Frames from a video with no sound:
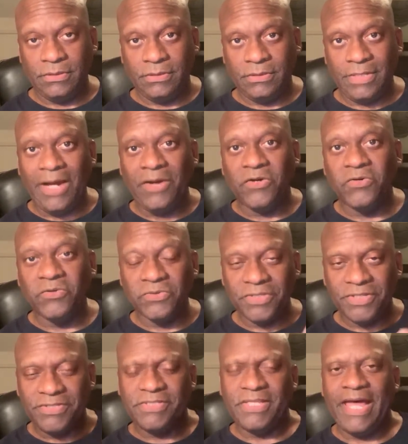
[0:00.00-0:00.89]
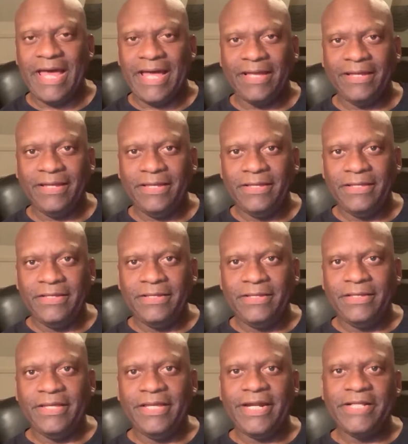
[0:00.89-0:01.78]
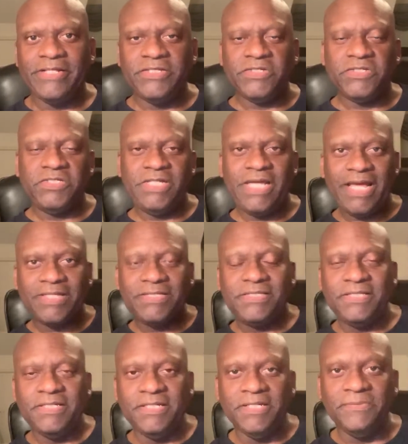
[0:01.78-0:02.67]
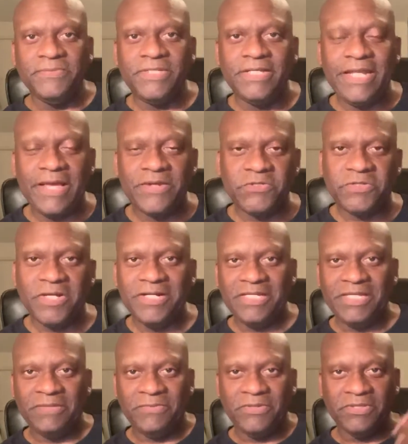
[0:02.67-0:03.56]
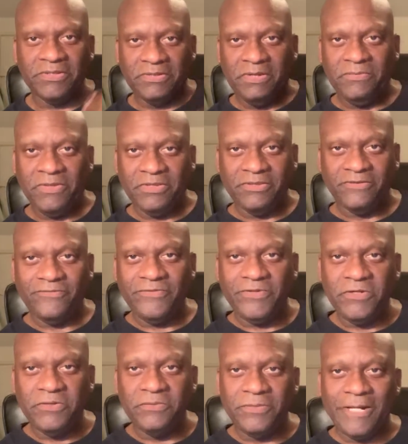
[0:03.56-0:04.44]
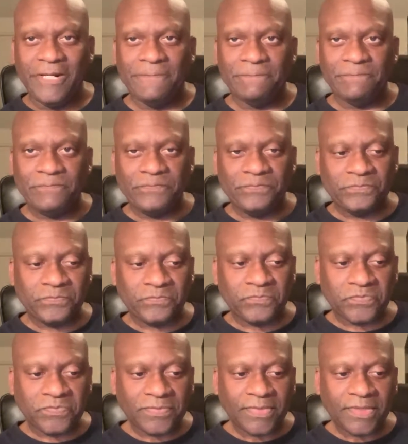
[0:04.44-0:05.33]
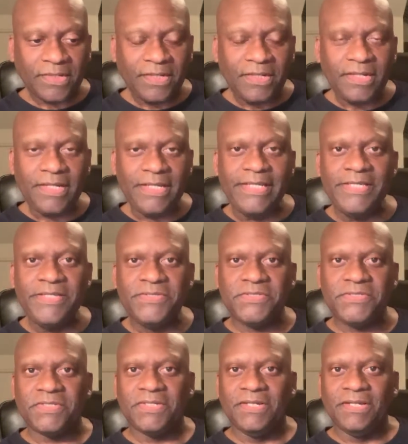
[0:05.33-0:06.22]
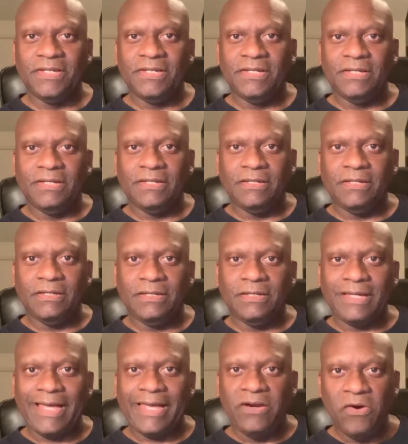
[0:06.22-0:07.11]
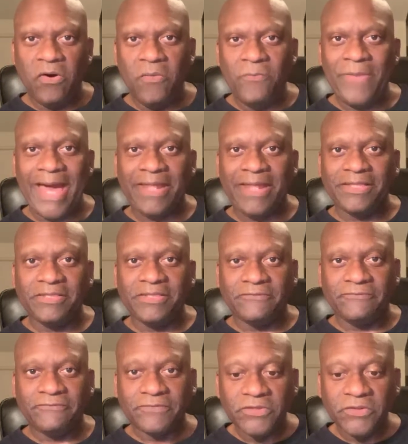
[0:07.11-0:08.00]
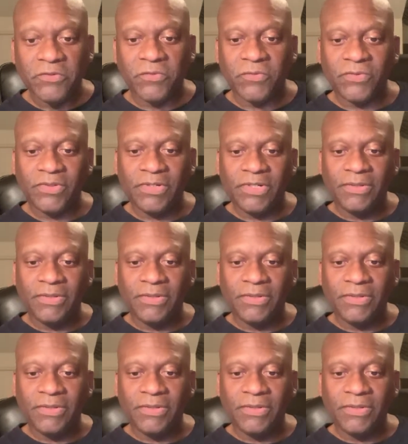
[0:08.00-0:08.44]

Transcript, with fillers: How cool is that? And I just texted him today. I was trying to get him on the come on the phone, but he's at home battling the flu.